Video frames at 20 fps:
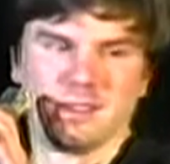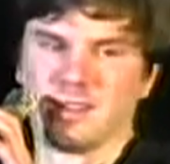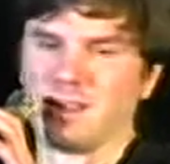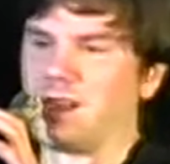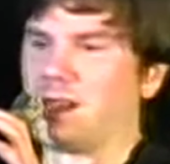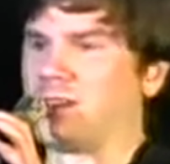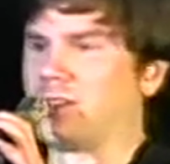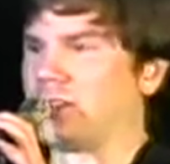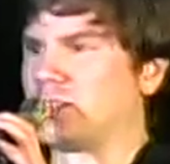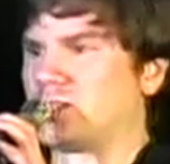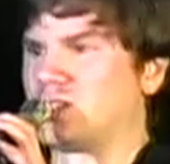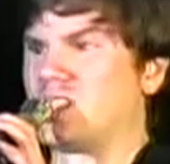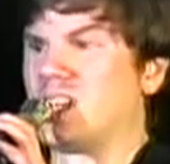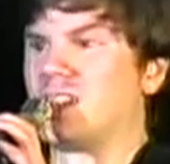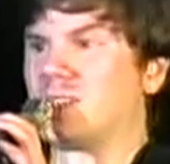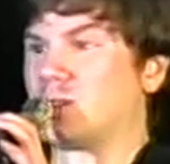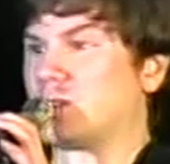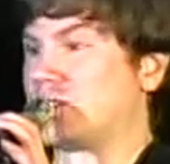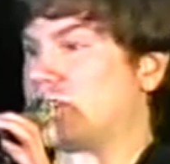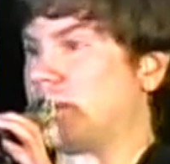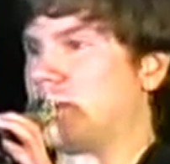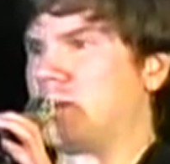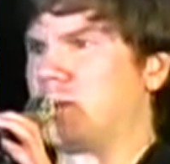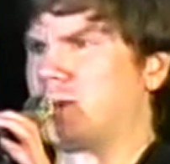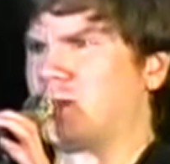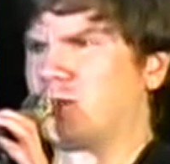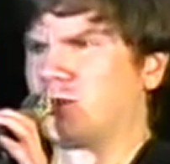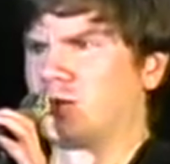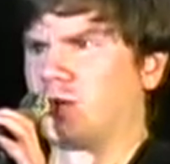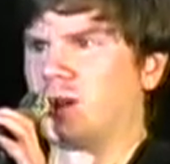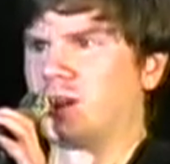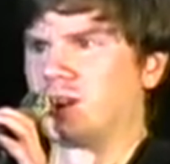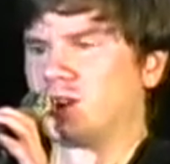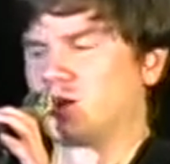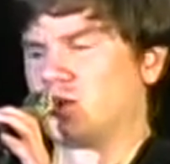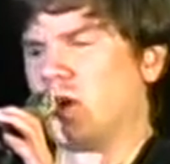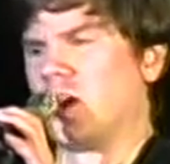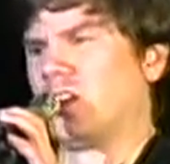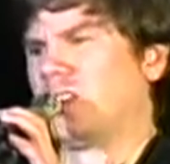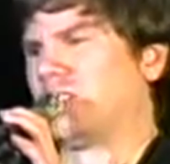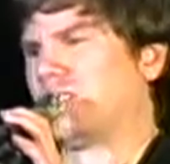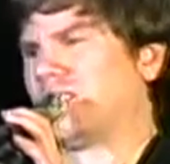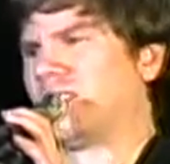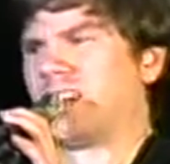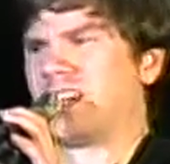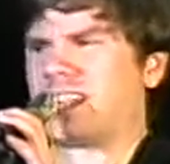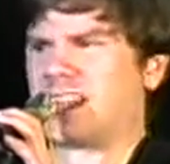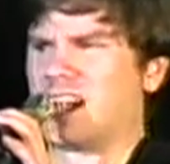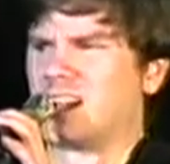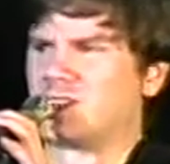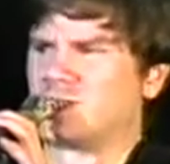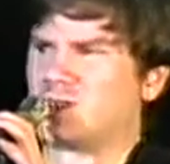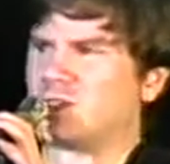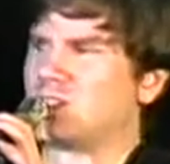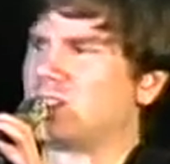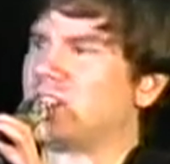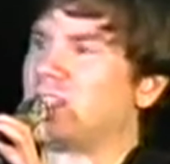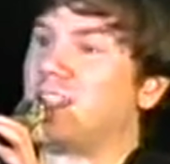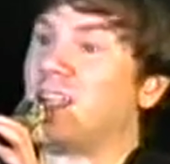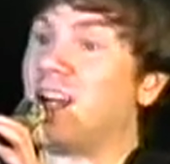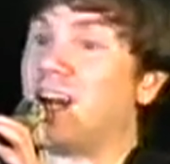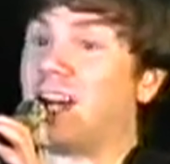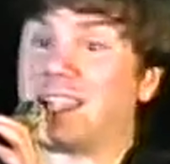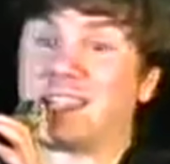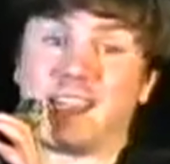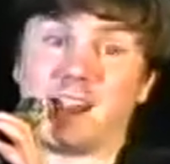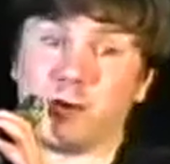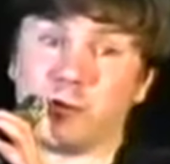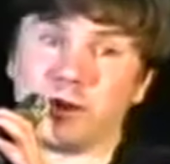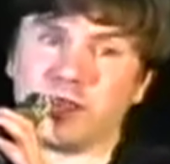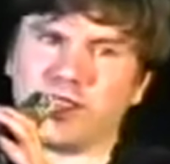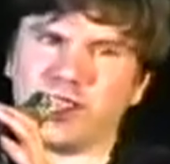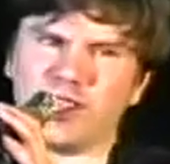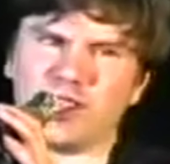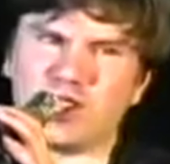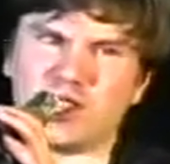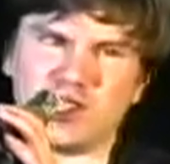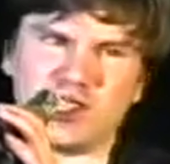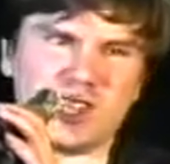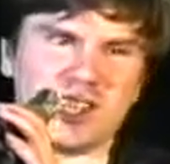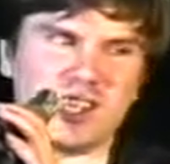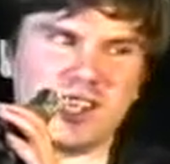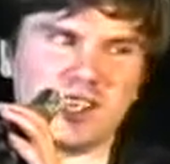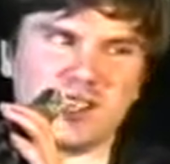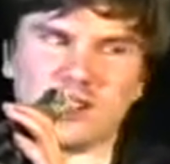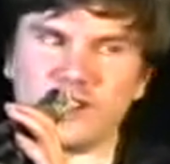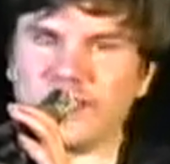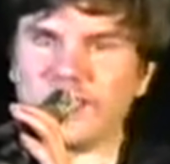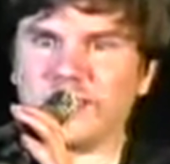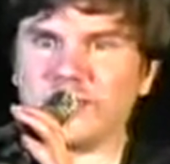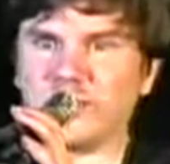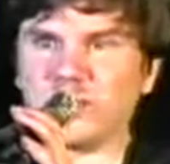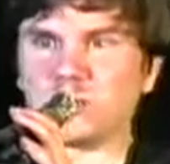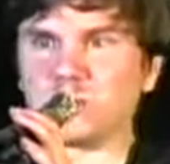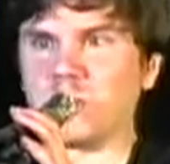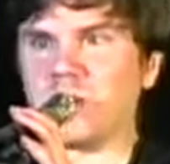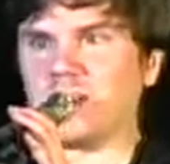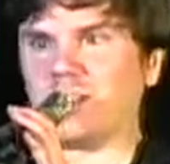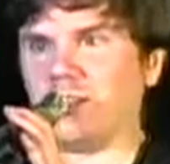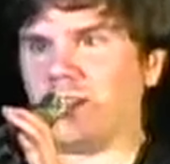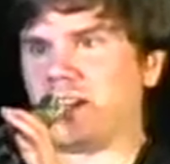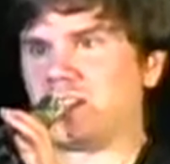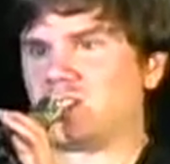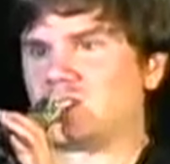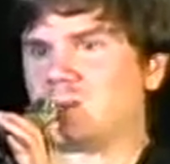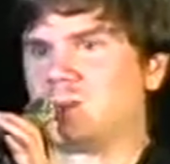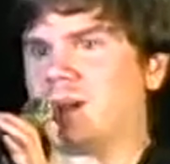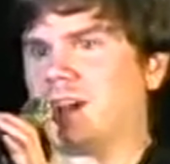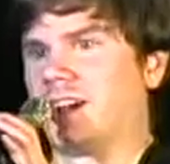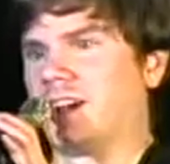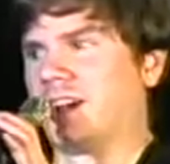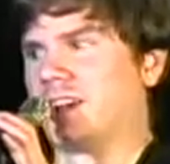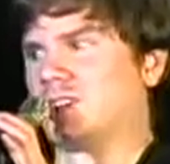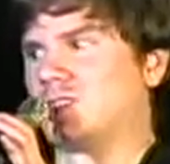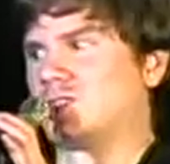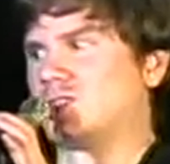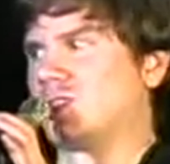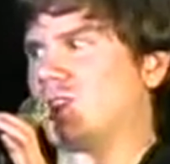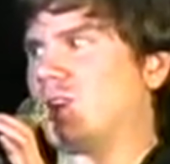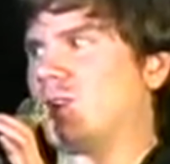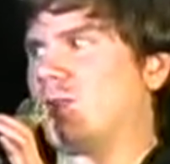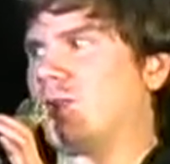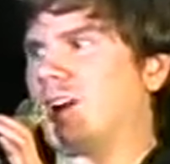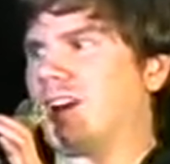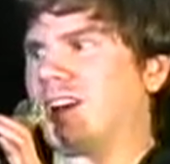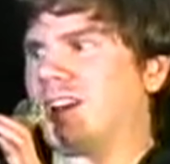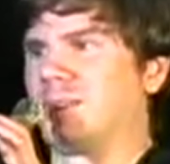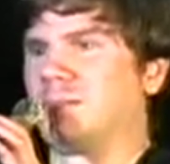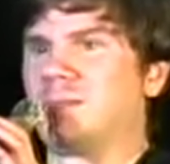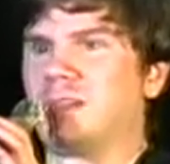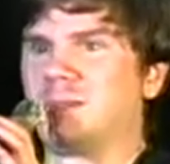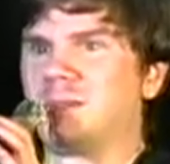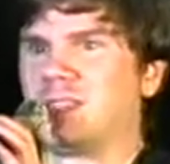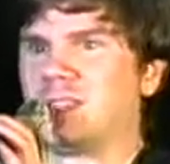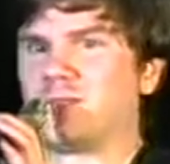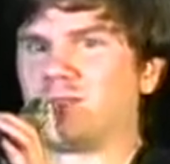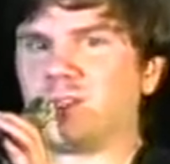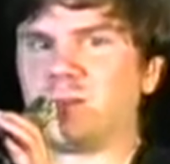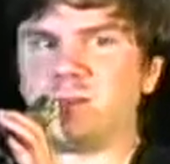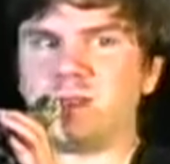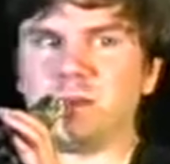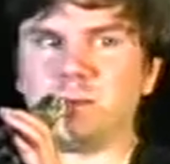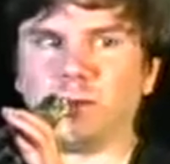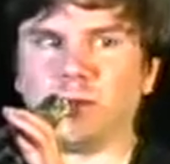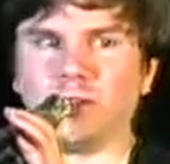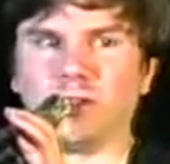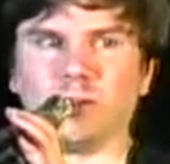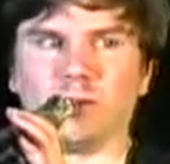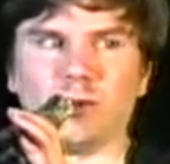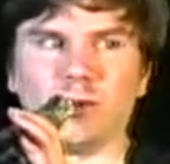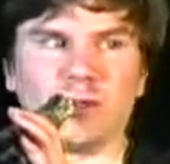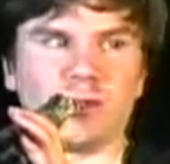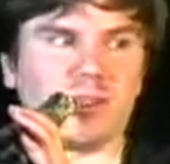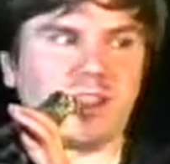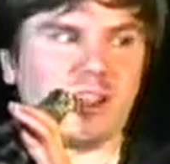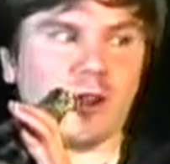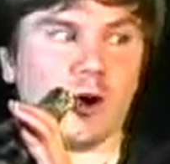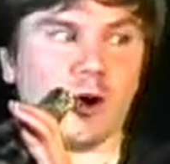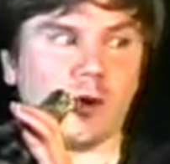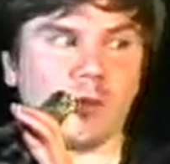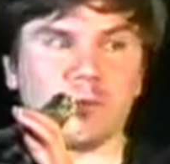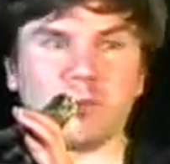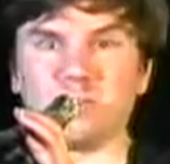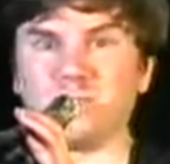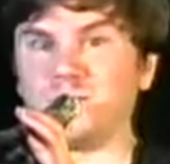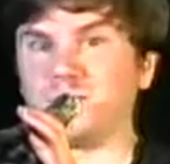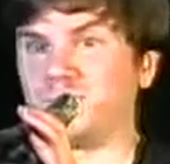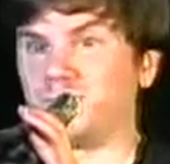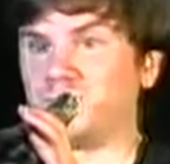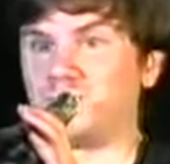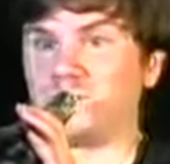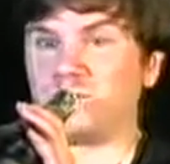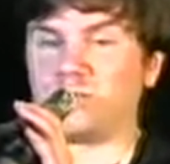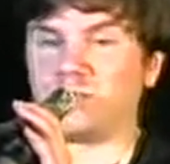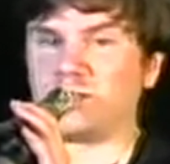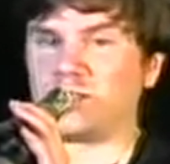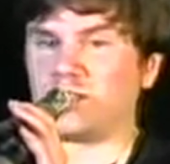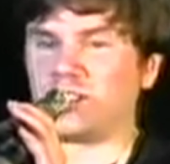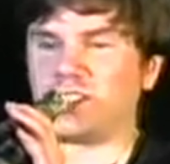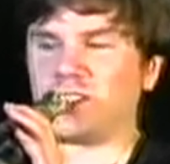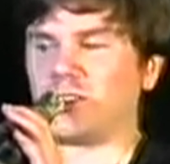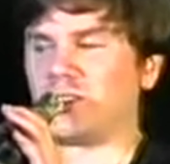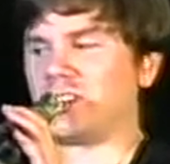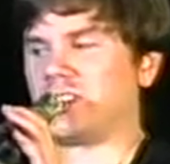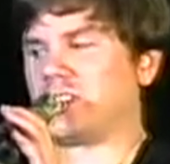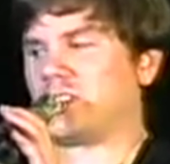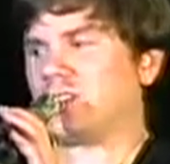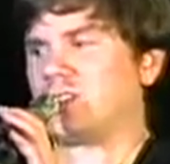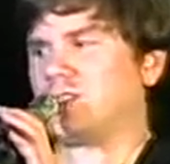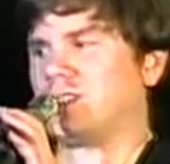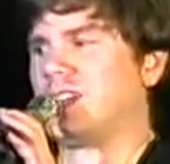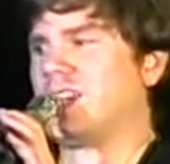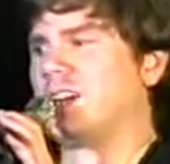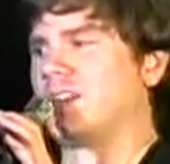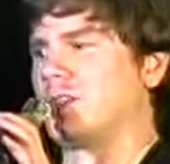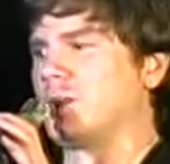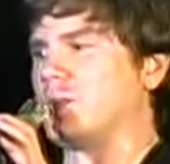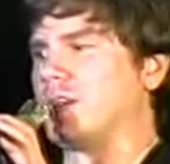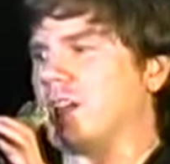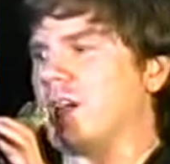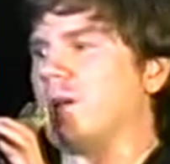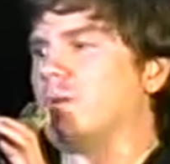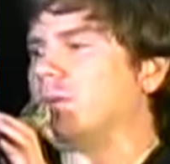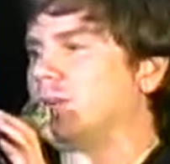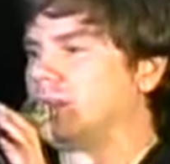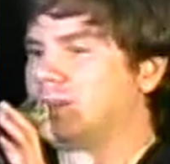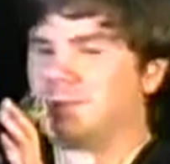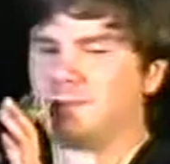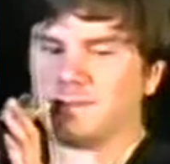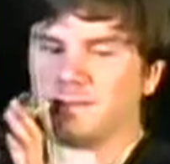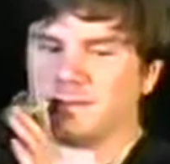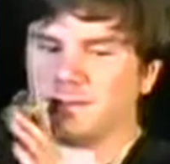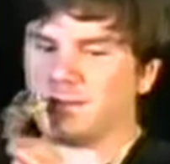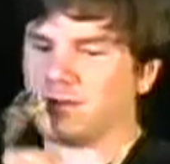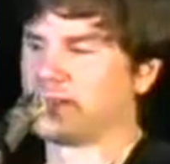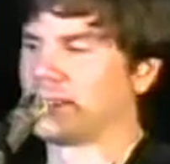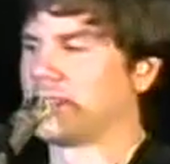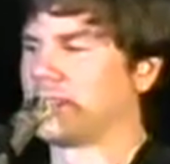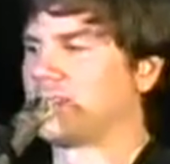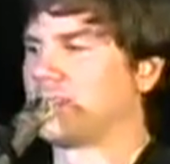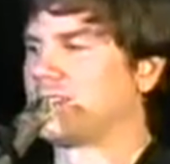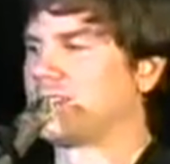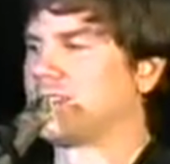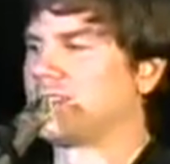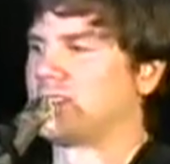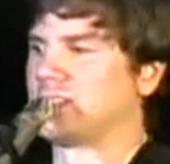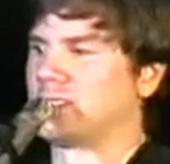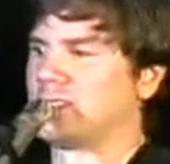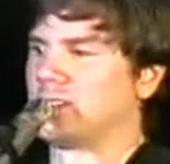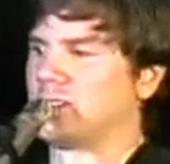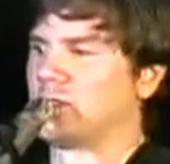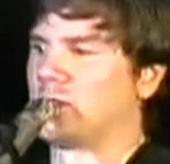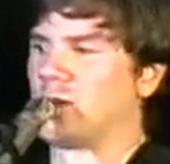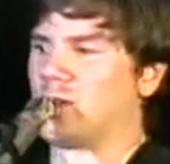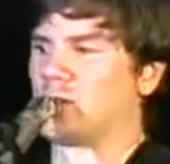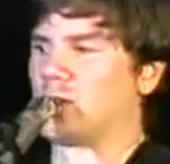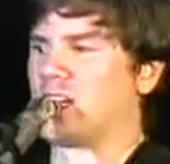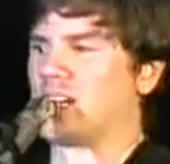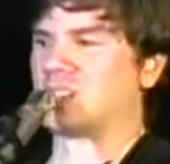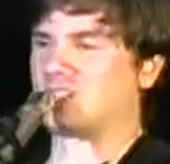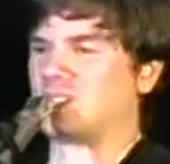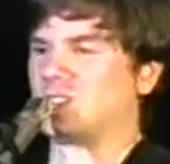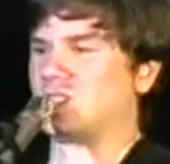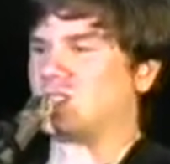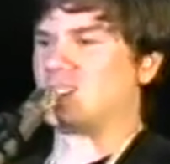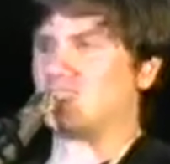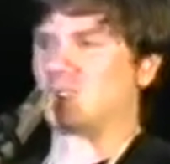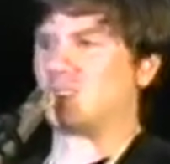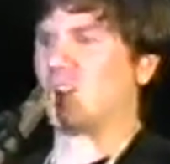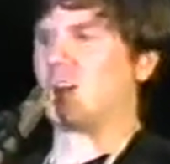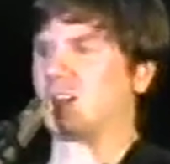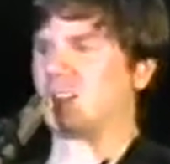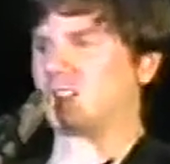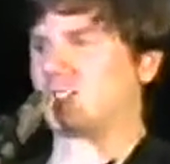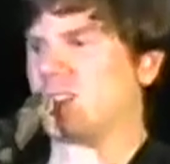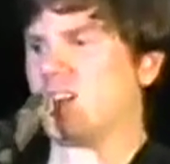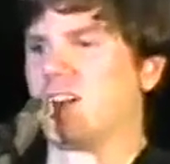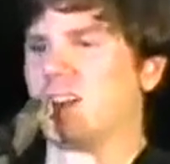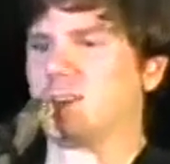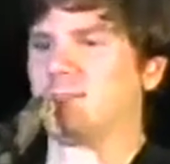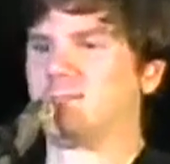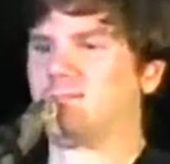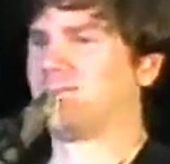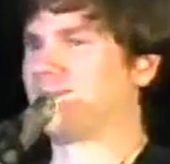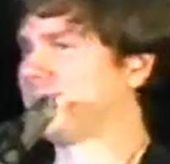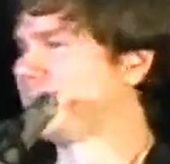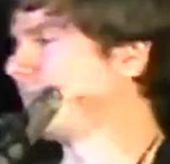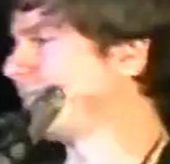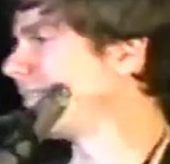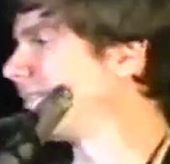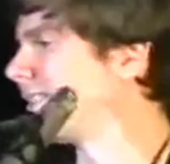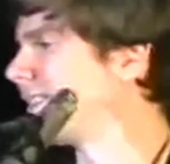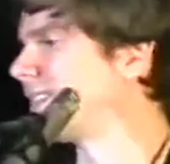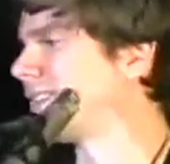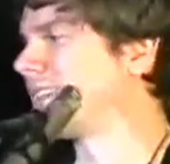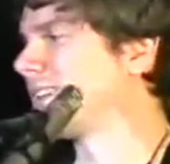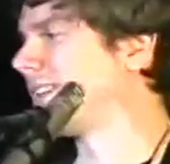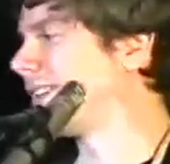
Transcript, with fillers: there's, yeah, there's some up in the front as well, I guess. I can't really see, and I got these bright lights in my eyes. So uh, maybe if the people with the hope this on security goon, yeah, there we go. Whoever asked, is this on? It's on. I got an